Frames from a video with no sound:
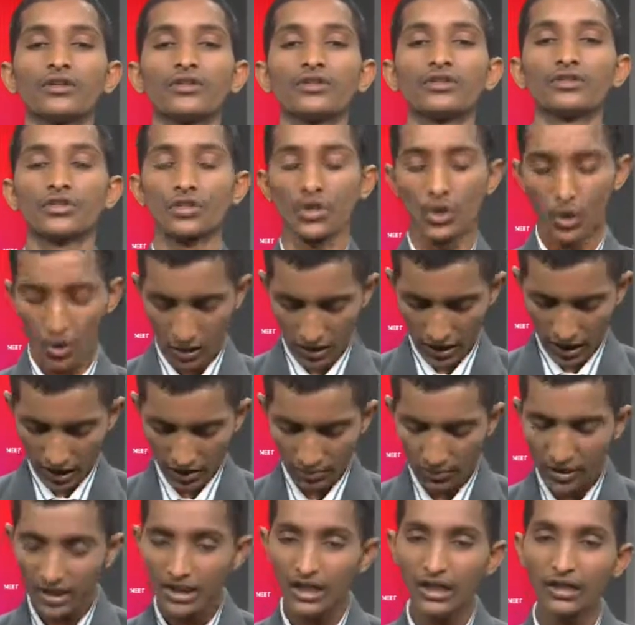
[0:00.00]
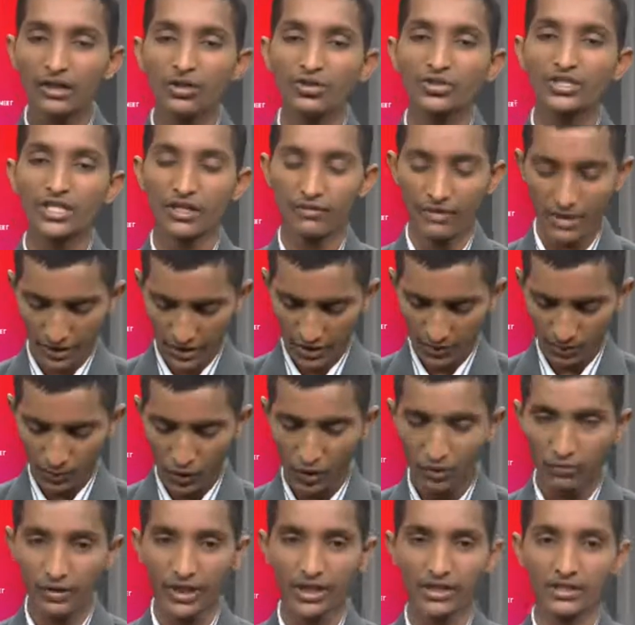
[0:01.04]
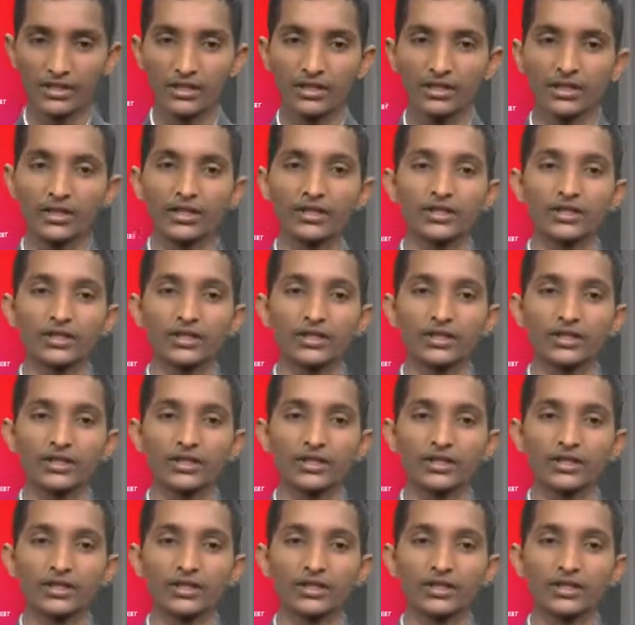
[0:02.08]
So let me tell you 7 simple ways.